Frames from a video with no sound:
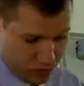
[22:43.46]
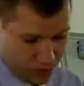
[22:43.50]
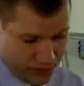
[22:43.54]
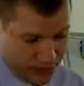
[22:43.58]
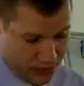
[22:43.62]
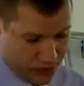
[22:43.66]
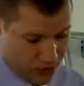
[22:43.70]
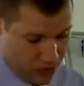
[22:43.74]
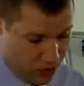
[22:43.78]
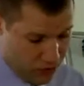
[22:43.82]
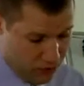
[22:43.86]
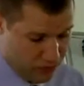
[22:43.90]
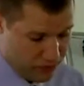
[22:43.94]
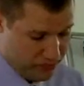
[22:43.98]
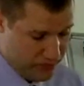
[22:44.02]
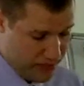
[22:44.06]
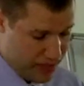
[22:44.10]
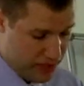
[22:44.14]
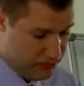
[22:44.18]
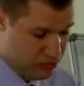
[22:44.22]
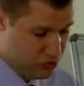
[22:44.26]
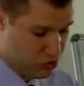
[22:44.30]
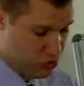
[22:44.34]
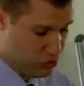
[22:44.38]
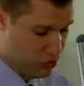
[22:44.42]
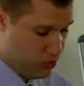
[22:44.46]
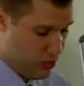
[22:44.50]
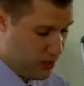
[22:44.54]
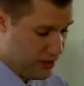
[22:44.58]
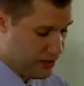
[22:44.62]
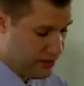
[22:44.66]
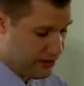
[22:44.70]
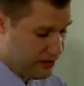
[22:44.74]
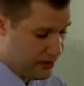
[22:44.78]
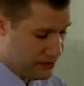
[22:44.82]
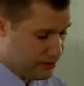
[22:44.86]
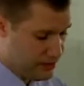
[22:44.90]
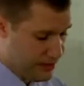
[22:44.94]
We know from Hebrews
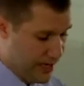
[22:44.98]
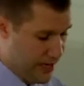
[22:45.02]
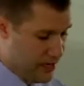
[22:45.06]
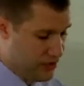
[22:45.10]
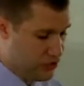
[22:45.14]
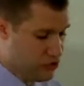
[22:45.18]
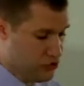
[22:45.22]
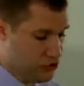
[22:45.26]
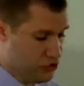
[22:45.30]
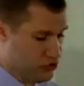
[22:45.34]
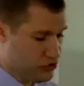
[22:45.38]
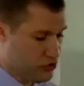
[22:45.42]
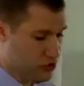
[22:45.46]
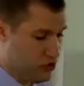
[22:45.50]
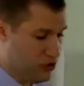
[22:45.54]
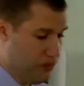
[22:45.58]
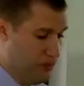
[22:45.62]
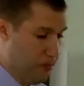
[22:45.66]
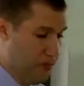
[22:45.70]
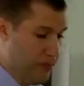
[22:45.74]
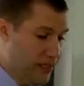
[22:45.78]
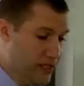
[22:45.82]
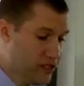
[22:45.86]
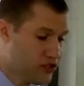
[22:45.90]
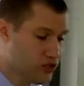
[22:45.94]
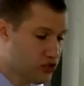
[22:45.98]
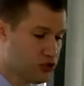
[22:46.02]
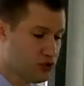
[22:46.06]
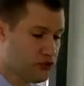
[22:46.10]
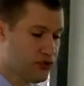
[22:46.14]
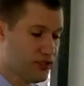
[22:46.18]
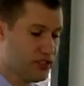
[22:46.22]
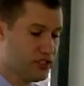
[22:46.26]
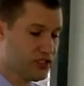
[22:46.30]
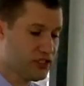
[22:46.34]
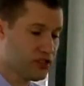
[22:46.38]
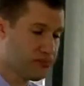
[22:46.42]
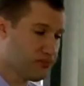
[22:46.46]
1 that angels are
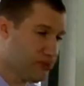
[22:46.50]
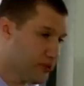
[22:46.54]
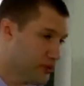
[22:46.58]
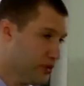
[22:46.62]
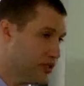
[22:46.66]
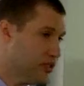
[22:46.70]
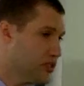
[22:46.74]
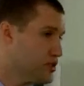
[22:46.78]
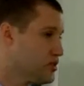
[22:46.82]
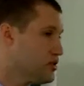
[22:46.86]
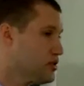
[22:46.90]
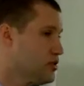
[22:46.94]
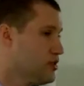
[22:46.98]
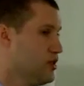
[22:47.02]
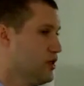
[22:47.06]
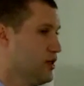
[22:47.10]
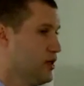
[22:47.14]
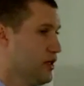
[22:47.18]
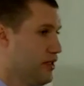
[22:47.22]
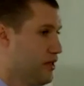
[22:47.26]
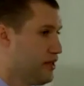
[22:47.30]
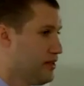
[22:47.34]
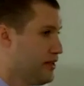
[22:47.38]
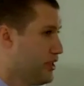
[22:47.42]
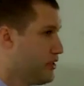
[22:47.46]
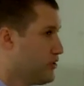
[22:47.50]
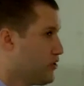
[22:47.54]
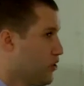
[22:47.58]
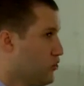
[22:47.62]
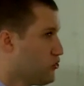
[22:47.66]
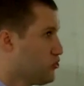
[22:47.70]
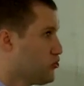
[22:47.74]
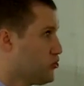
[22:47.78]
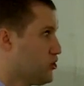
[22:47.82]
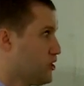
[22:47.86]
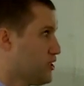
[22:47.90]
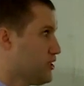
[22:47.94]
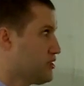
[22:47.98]
ministering spirits. They
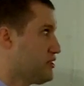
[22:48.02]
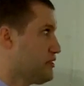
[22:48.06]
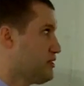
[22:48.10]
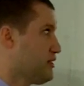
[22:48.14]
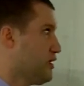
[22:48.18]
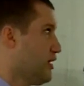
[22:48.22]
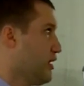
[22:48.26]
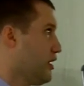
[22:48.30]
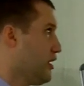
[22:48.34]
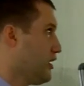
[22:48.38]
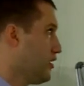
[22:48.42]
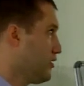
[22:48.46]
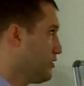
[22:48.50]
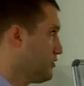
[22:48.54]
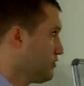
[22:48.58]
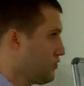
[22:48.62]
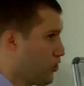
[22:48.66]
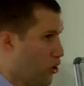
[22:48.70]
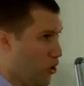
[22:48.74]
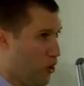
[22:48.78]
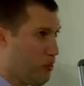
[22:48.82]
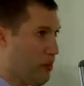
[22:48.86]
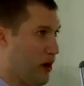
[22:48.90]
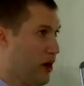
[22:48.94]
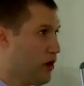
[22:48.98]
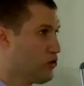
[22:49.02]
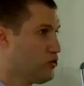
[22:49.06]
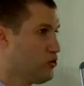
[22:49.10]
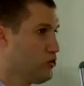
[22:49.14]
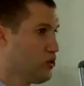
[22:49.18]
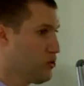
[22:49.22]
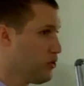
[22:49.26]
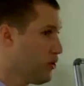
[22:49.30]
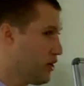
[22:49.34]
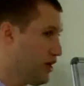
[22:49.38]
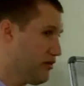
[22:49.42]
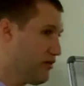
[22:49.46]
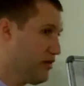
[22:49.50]
don't just go about
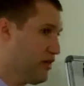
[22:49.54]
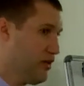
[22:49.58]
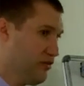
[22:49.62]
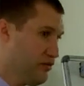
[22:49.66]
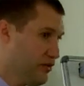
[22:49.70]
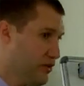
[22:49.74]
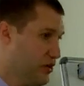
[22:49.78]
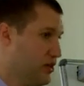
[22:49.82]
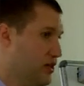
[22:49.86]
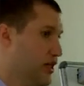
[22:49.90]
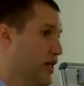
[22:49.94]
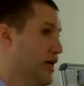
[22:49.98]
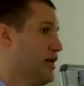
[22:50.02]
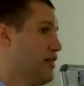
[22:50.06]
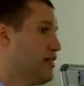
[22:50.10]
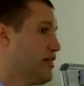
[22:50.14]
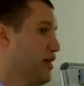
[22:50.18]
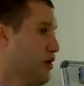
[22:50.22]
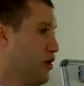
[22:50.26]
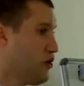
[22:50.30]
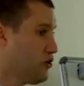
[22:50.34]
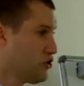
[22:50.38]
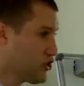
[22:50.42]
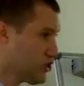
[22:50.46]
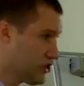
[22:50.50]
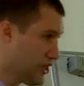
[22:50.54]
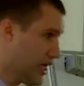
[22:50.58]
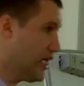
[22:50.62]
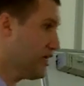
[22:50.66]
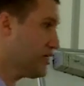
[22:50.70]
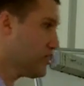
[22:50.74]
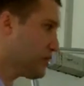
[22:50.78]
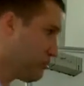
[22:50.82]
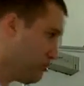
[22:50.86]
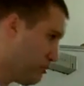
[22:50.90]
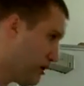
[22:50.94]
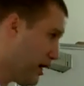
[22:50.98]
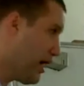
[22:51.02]
doing whatever they feel like. They are
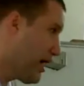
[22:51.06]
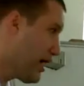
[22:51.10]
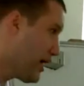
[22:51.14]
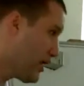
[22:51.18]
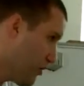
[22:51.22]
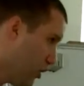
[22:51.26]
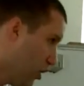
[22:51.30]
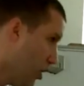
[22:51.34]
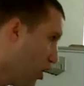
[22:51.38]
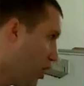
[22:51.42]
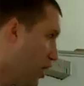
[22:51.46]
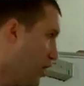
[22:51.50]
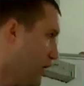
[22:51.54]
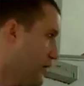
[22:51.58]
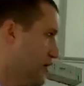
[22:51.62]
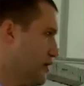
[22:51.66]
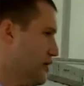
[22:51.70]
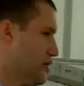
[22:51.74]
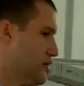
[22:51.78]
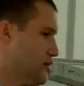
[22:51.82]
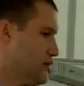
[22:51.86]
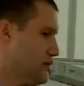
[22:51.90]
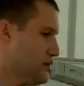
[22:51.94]
sent by God.